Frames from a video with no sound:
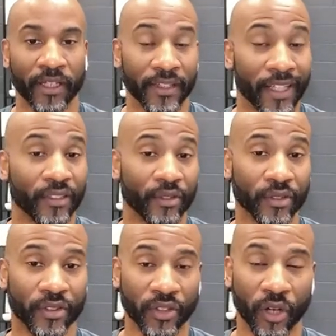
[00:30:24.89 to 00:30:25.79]
The answer
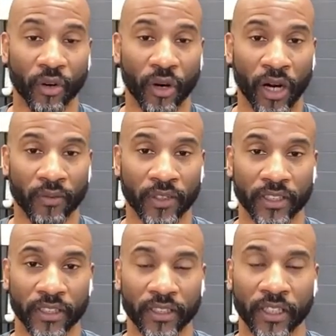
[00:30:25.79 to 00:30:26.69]
is no,
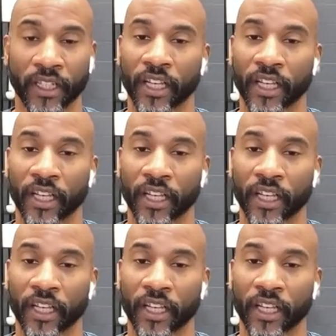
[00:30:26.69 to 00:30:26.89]
obviously.